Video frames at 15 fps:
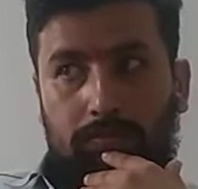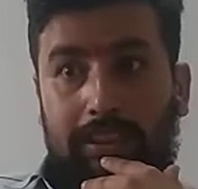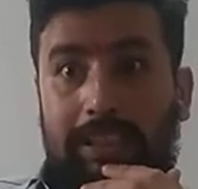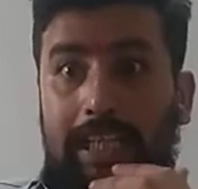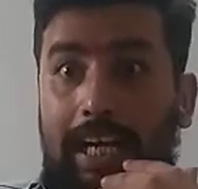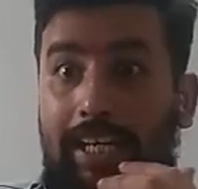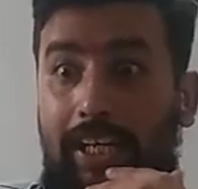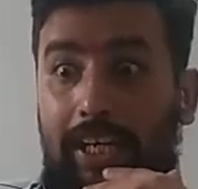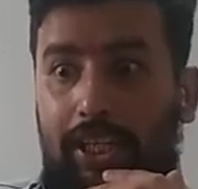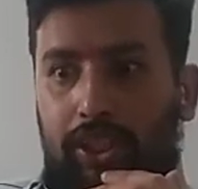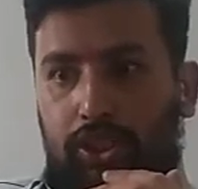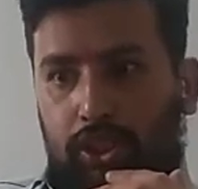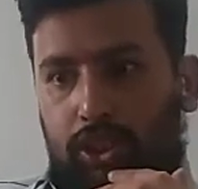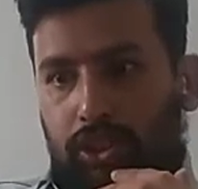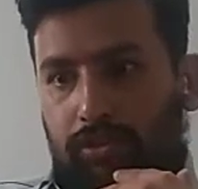
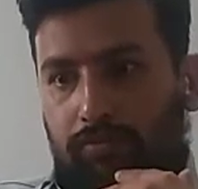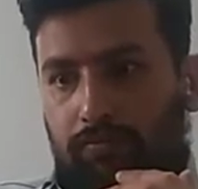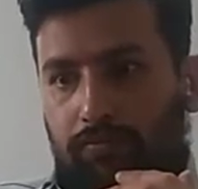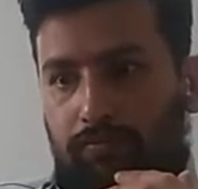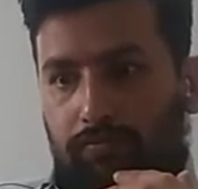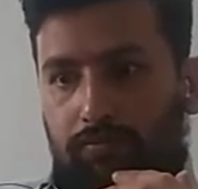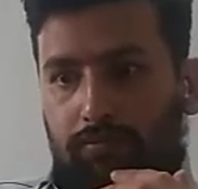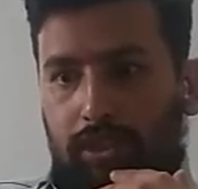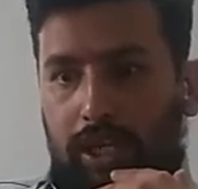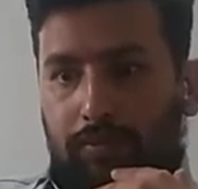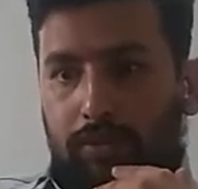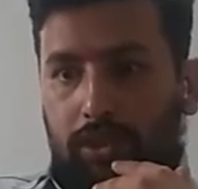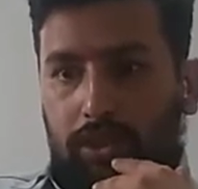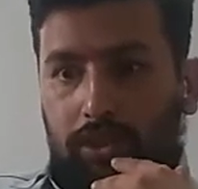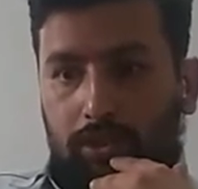direction, have you
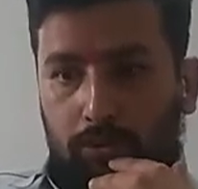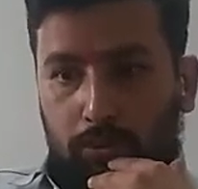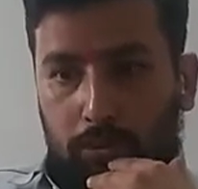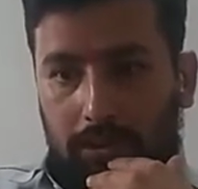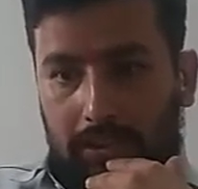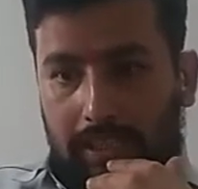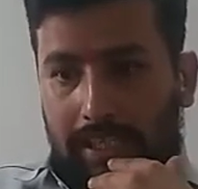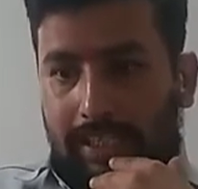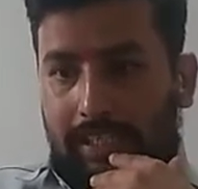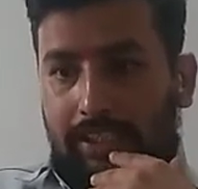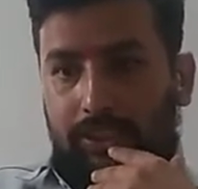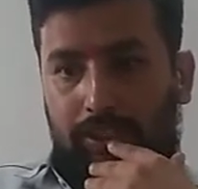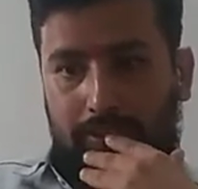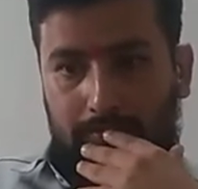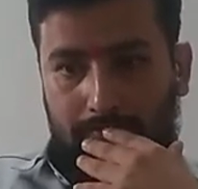heard the word
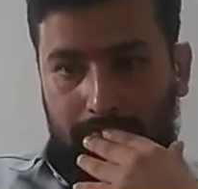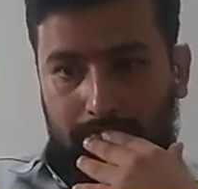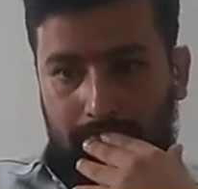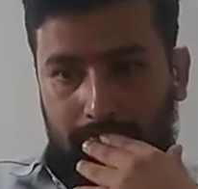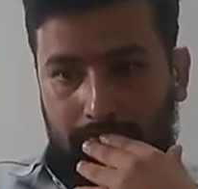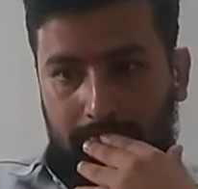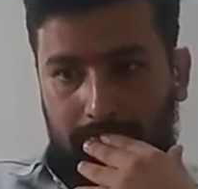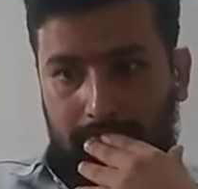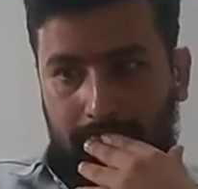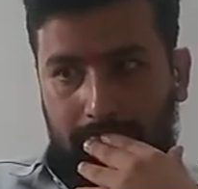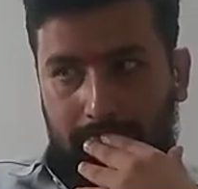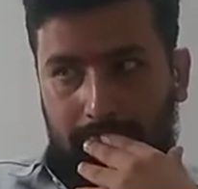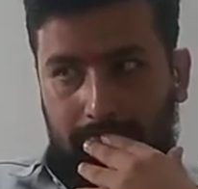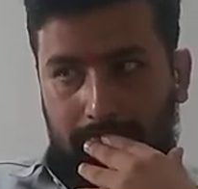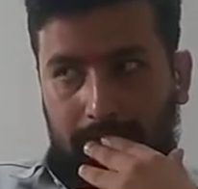direction?
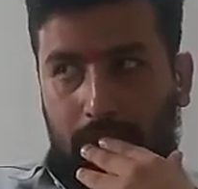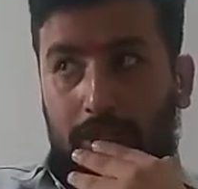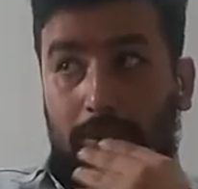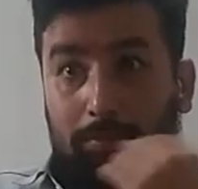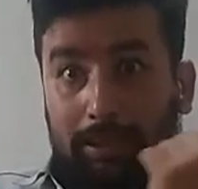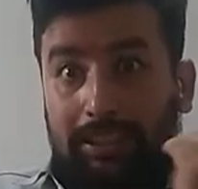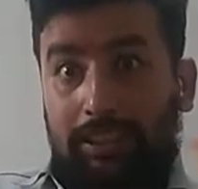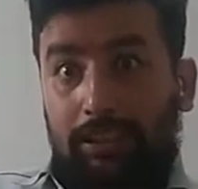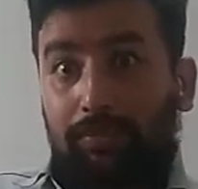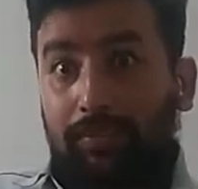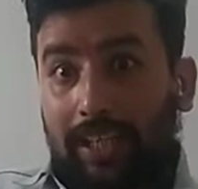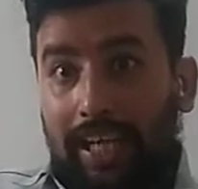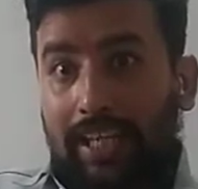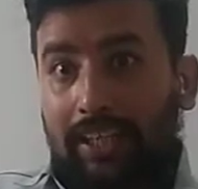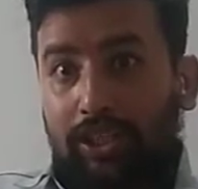On the basis of
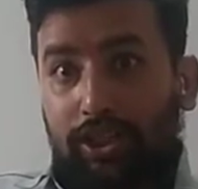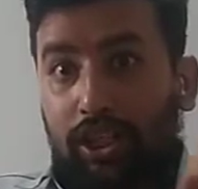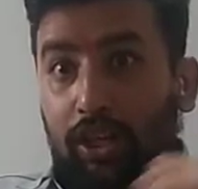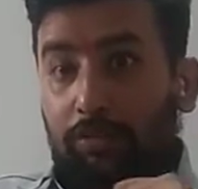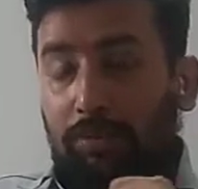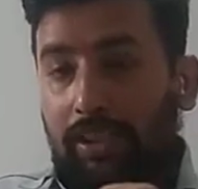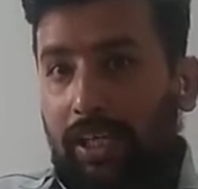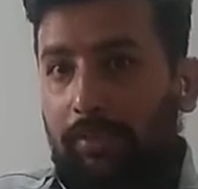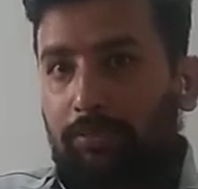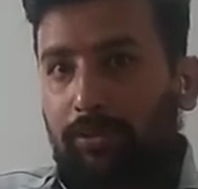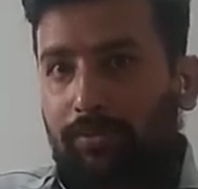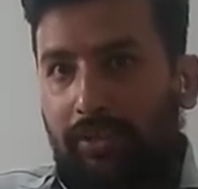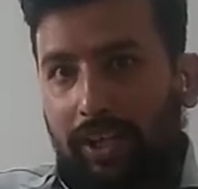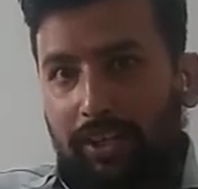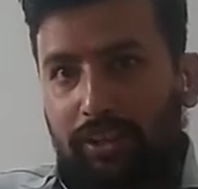direction, how many types
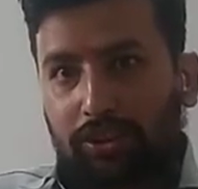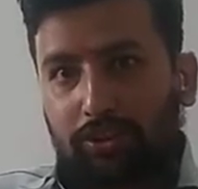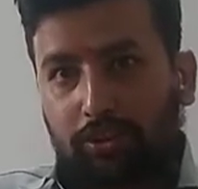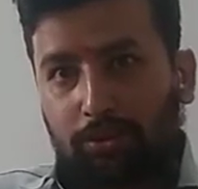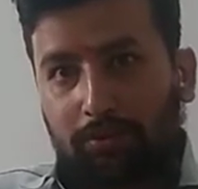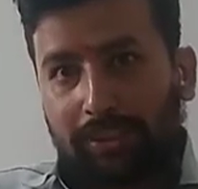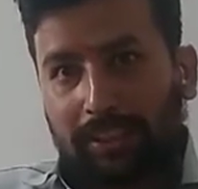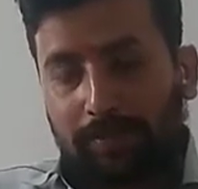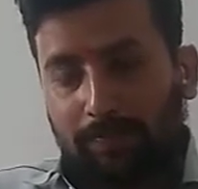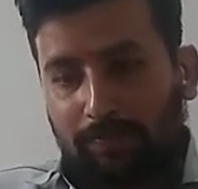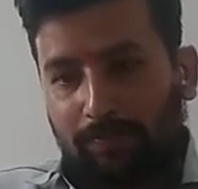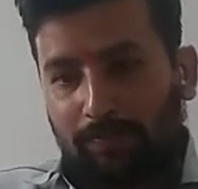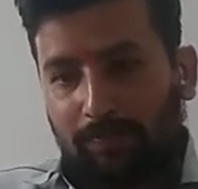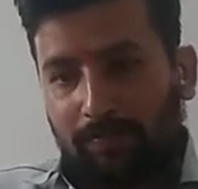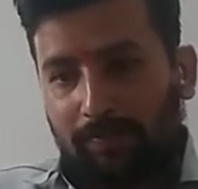of reaction should be there?
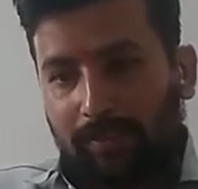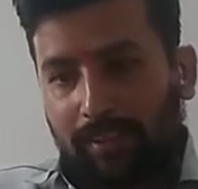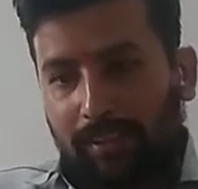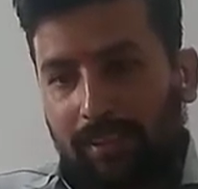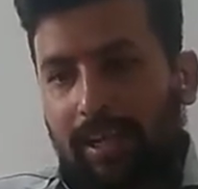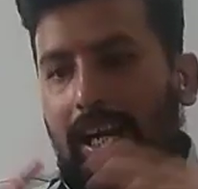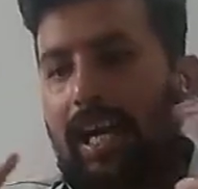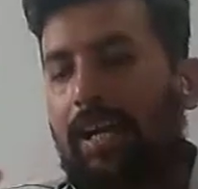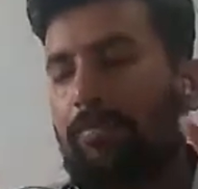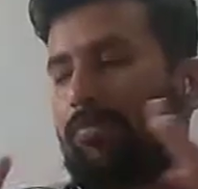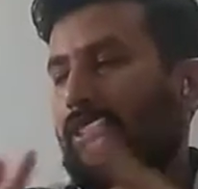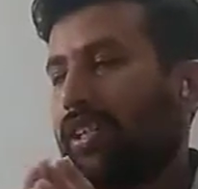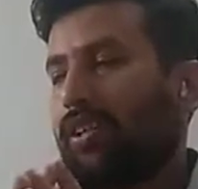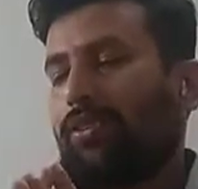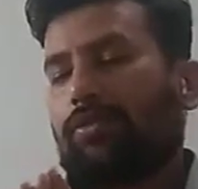I am
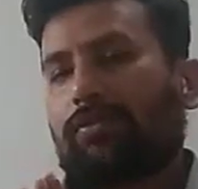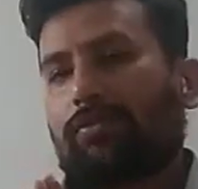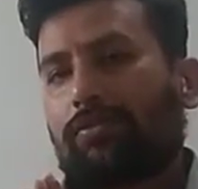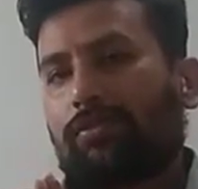telling you,